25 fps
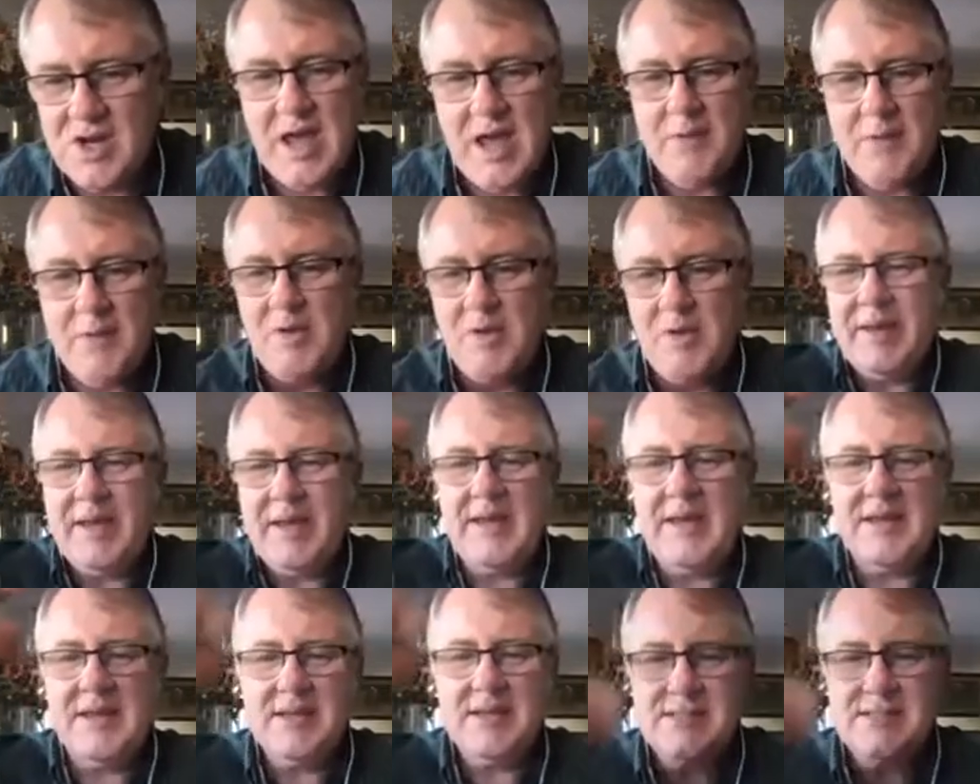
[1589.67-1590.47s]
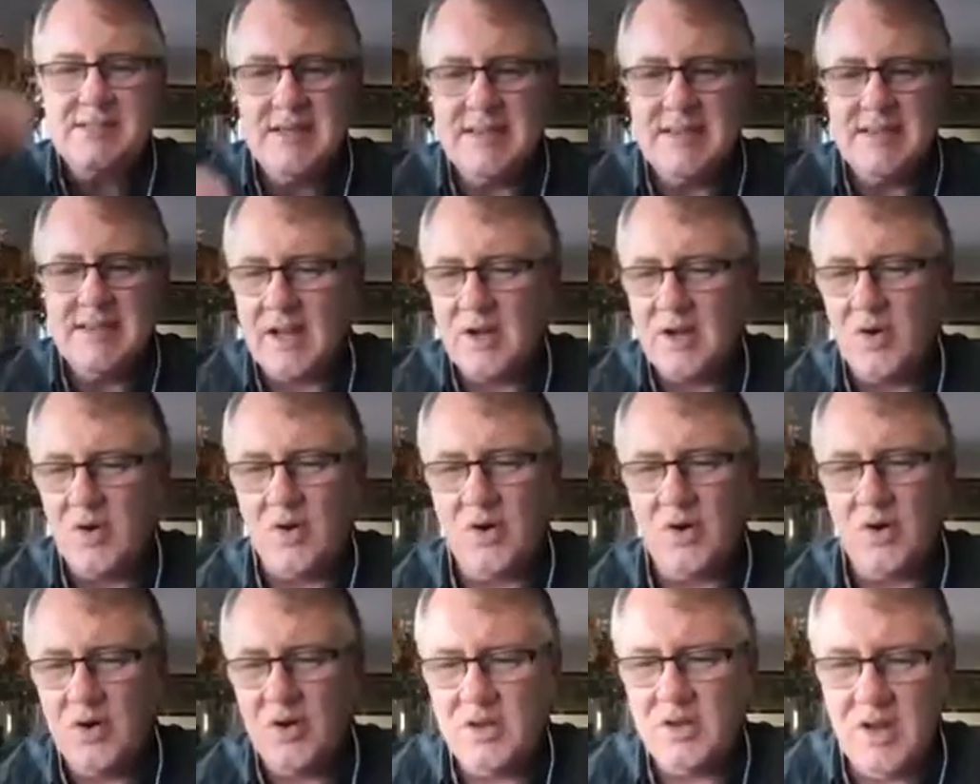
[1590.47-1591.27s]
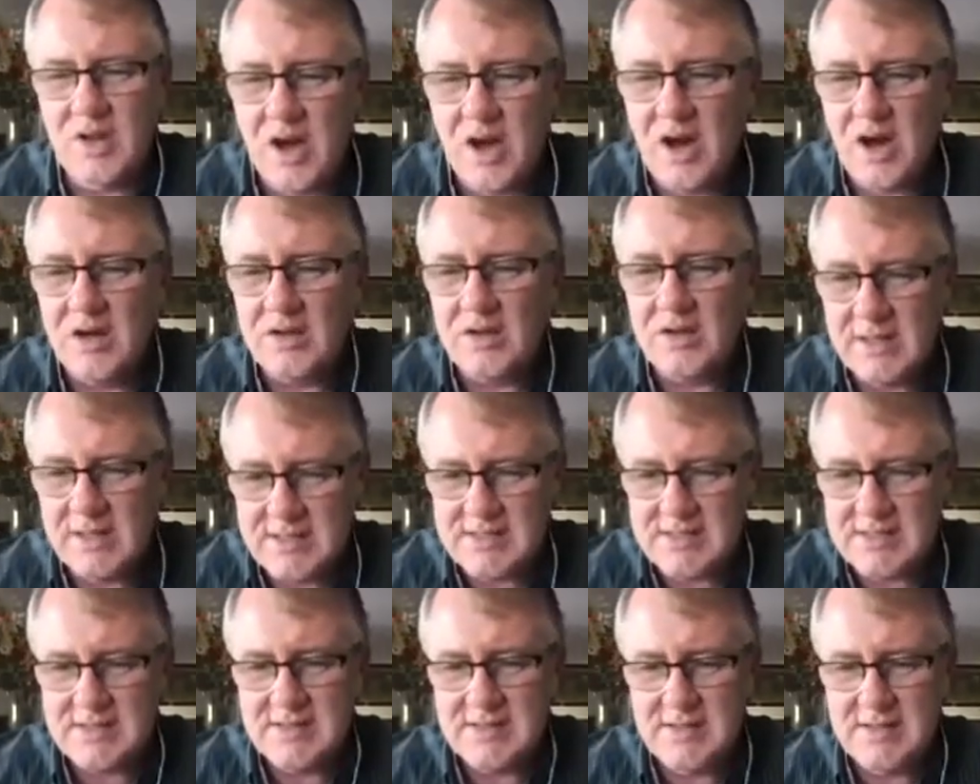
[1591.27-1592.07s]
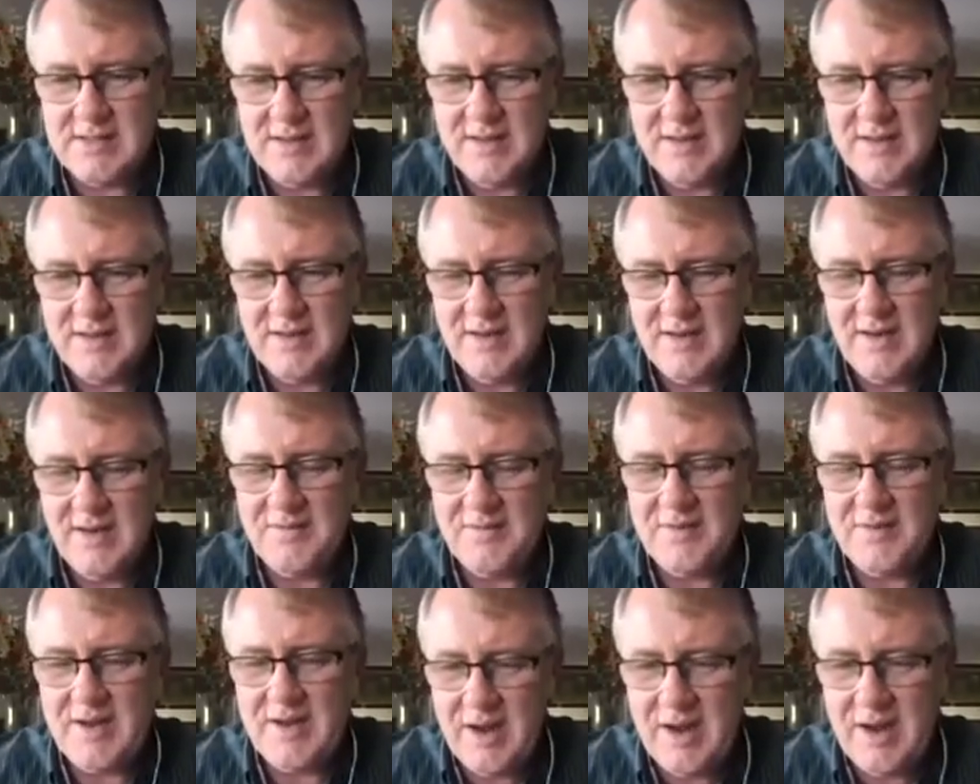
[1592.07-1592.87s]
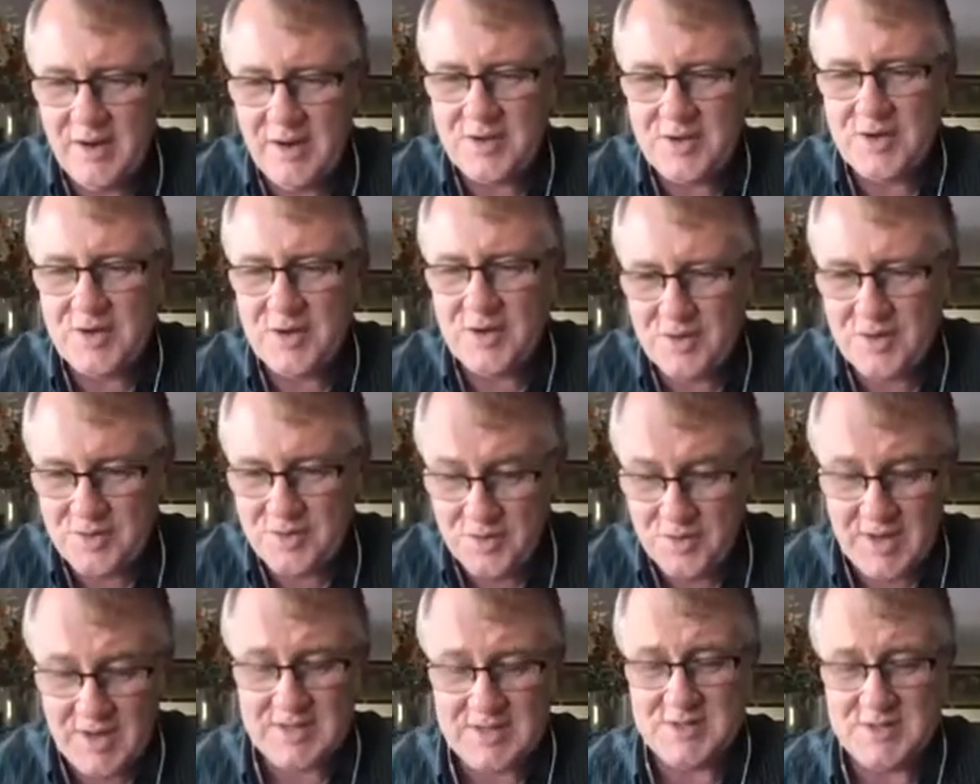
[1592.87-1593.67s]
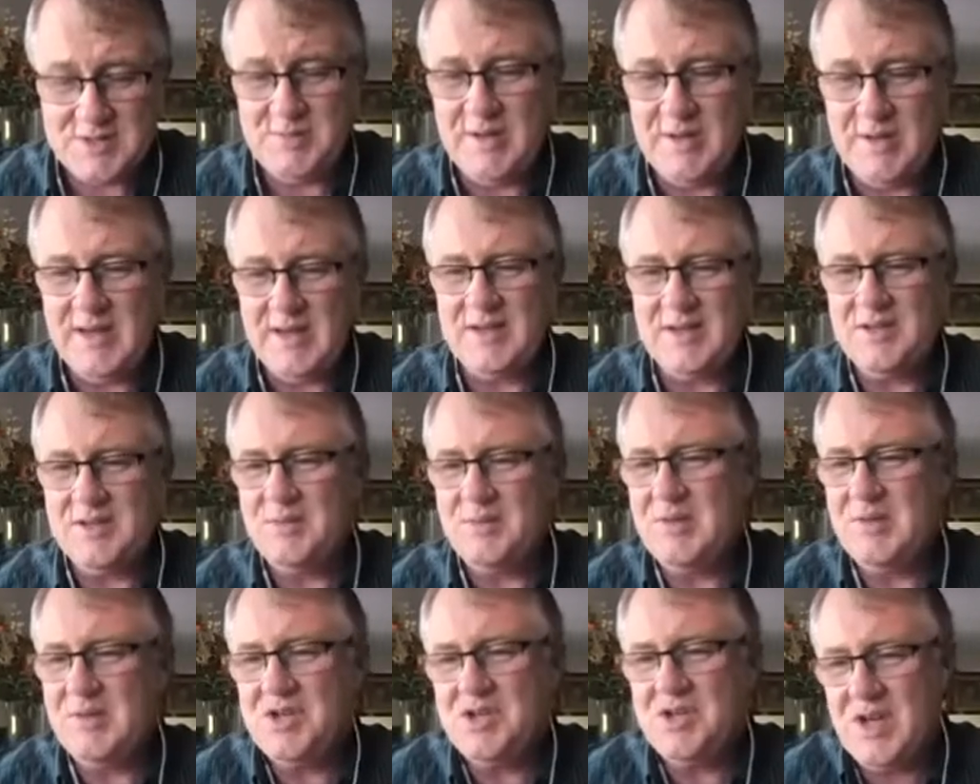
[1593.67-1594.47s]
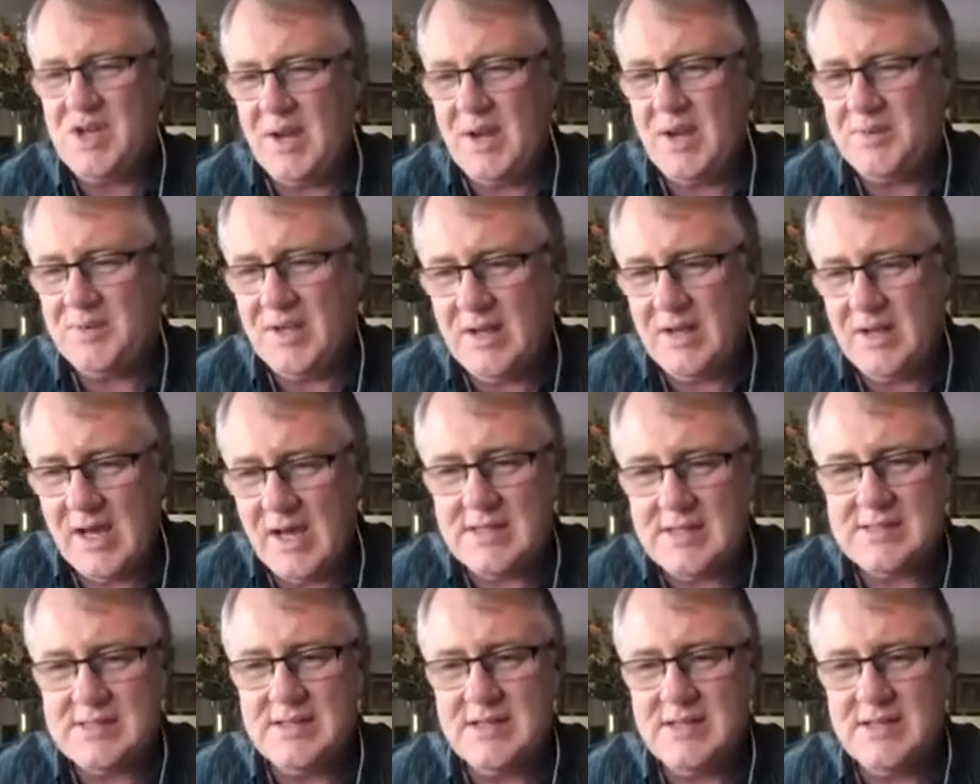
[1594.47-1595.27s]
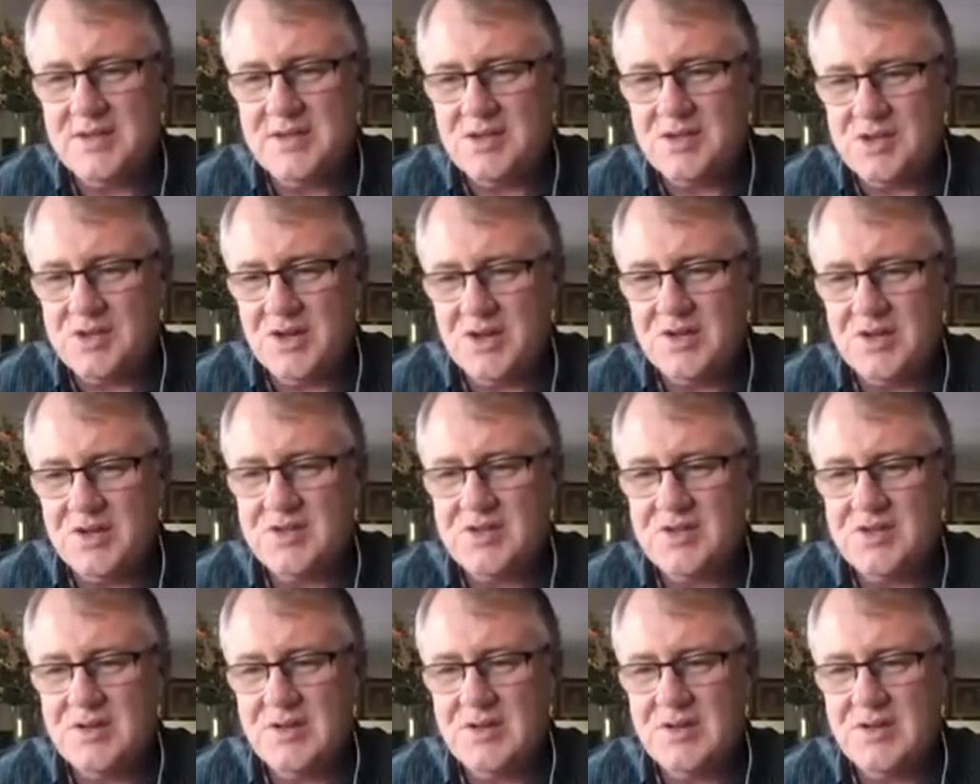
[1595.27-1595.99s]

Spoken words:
and we begin to see that whole long list of character traits begin to be shaped in us and in the church,